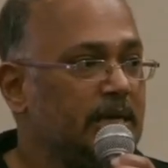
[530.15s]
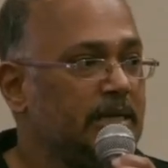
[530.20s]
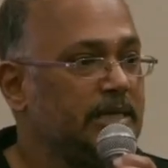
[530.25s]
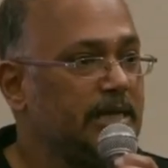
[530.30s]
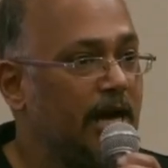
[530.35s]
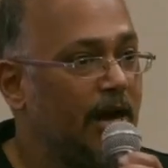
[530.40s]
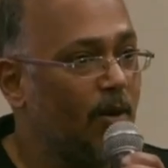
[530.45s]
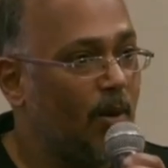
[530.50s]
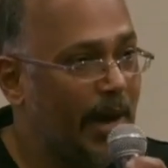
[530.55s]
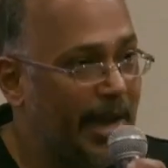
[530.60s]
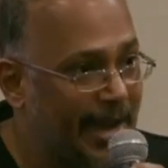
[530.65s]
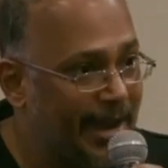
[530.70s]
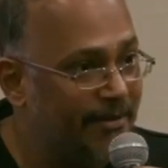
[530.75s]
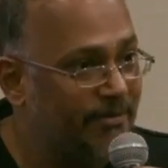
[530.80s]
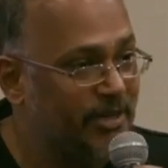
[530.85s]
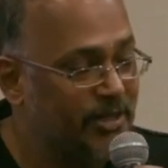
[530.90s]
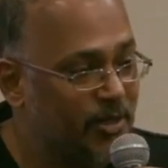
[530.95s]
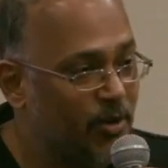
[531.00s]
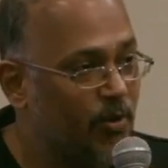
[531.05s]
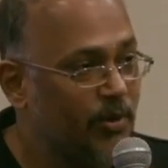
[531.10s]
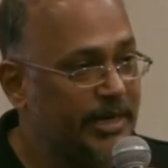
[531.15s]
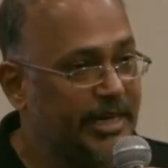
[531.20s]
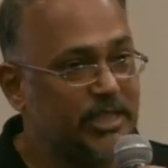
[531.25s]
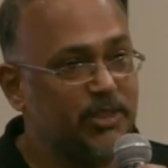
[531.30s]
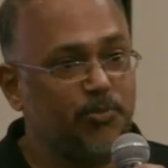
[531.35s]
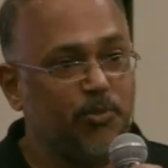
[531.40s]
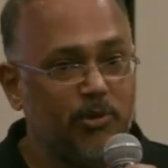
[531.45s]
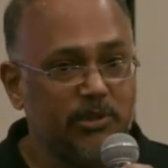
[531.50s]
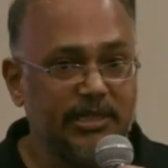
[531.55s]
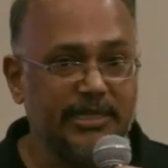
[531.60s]
Now I have to go and
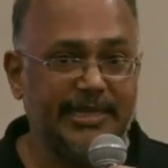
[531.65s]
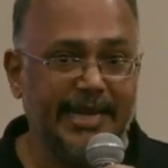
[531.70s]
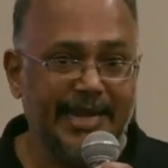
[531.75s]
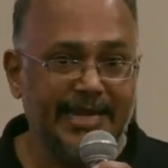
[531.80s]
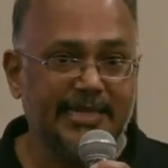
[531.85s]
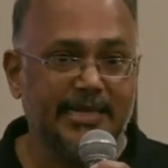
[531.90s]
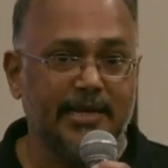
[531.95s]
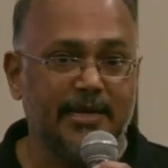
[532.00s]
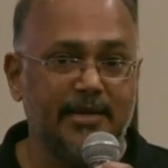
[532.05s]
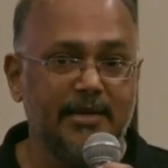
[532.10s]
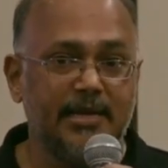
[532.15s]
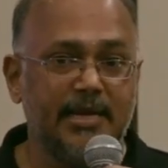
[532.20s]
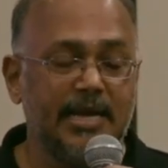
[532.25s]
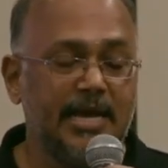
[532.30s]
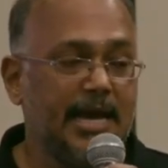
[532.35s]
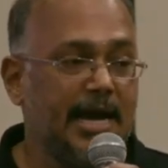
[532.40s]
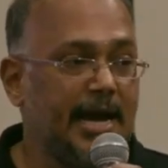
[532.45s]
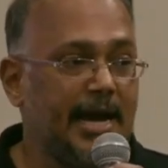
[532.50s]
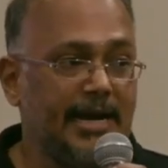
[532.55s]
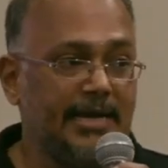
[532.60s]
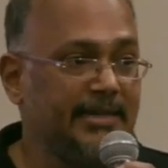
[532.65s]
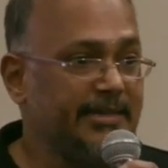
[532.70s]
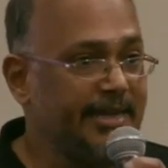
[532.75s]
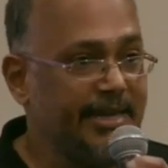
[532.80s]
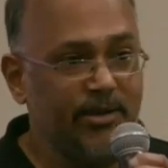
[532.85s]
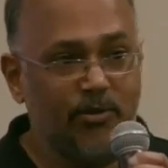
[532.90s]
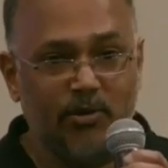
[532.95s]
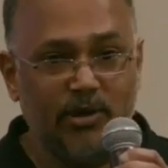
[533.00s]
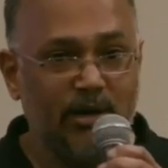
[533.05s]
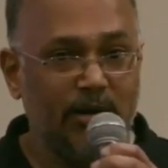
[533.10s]
export the data, and
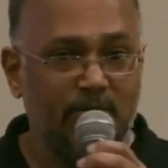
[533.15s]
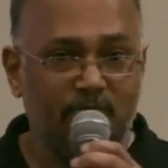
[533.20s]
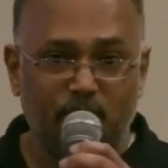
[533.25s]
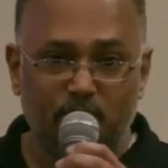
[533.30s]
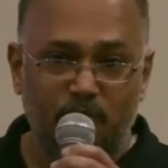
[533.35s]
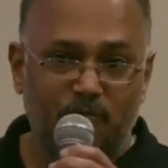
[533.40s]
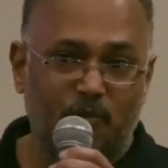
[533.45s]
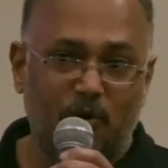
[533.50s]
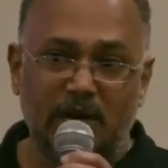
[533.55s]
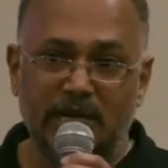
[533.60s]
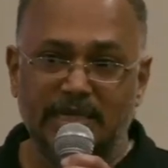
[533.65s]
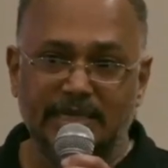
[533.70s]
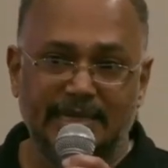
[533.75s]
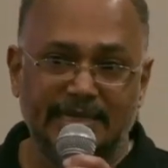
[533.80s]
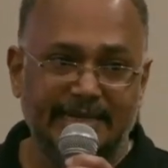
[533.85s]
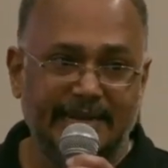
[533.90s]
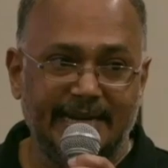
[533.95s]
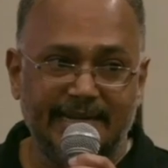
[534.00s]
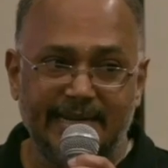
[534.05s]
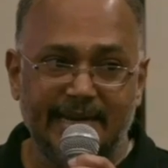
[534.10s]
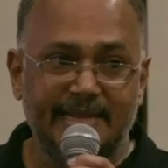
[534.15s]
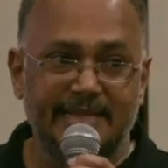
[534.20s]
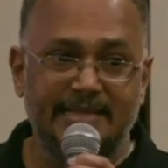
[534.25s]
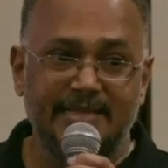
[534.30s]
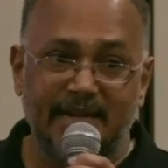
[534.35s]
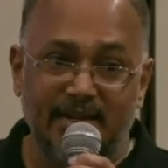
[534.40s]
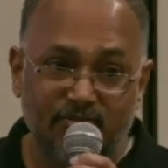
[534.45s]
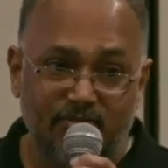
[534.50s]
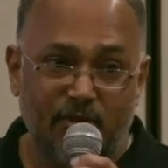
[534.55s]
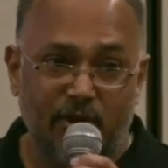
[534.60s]
they don't want the data in
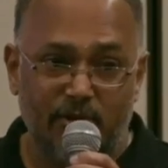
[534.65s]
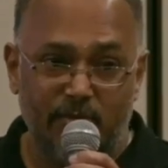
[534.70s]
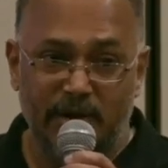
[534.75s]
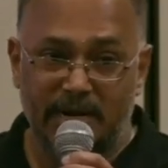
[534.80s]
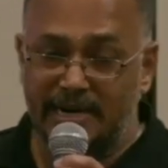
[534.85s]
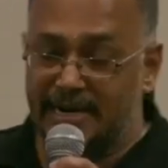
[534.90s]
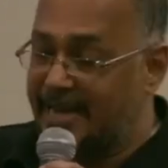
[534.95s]
that format.